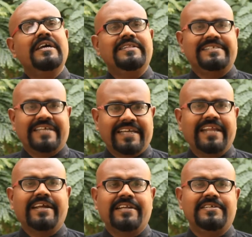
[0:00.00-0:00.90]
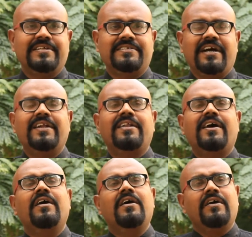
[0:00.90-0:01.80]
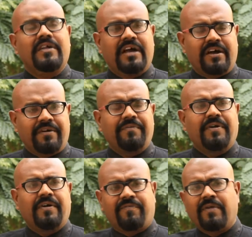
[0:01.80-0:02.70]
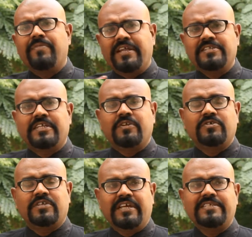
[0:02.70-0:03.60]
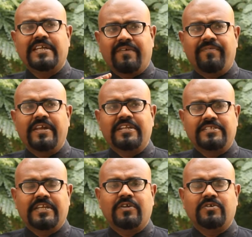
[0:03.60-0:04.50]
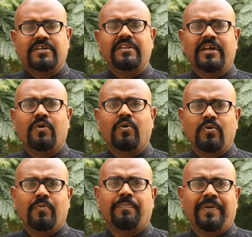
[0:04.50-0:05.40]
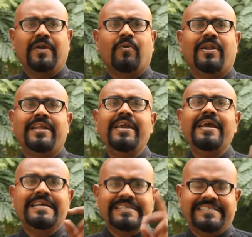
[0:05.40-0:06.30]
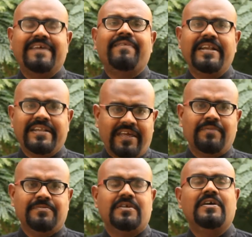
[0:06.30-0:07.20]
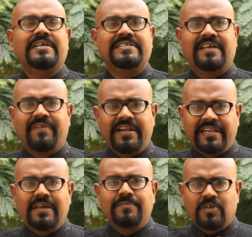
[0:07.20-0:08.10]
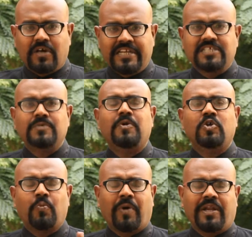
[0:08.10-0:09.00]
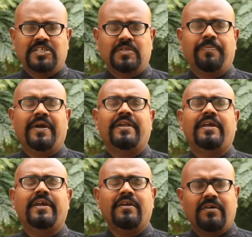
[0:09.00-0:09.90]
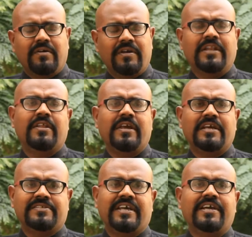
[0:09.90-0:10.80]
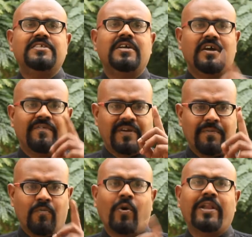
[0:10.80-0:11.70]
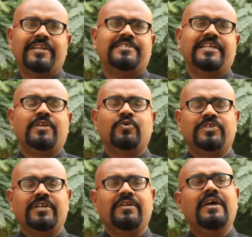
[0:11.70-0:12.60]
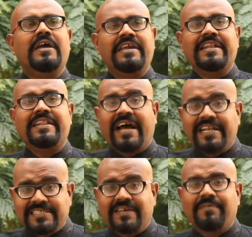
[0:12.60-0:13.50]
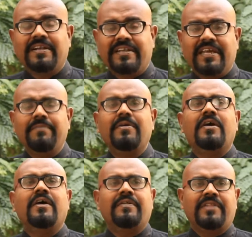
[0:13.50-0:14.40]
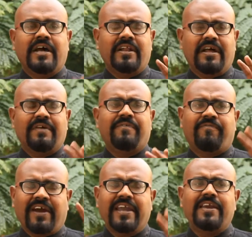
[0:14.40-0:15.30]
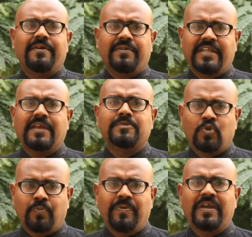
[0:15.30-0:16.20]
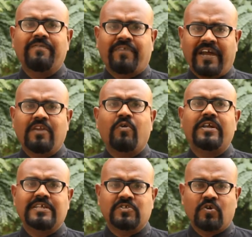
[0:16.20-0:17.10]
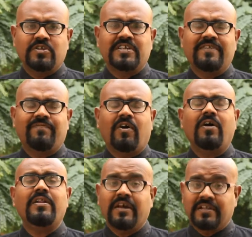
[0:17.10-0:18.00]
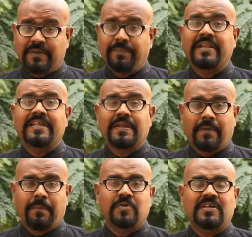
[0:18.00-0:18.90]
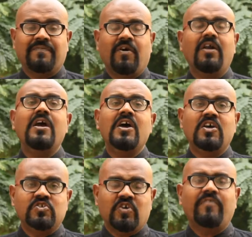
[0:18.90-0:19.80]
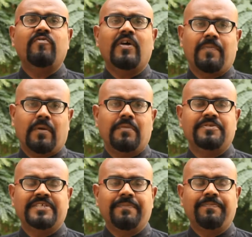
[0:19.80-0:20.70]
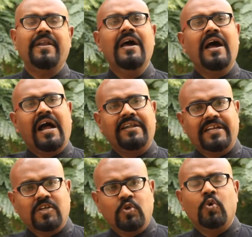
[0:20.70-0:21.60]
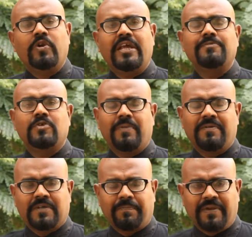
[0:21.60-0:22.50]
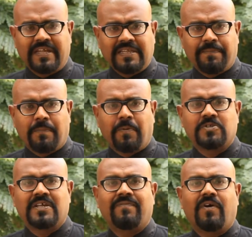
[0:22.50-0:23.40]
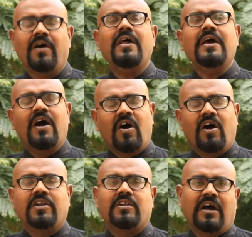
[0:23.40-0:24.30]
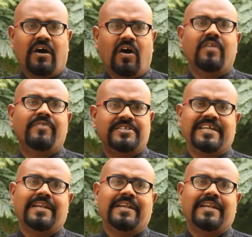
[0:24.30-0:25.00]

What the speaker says: The second condition is that from the institution, each and every institution, they are going to pick only 7 teams. 7 teams are eligible to participating in the SIH from one institution. In that 7 team, then 5 teams should be find outing the solution for, they are submitting the proposal for software problem statement, and the 2 teams should be submitting the proposal for hardware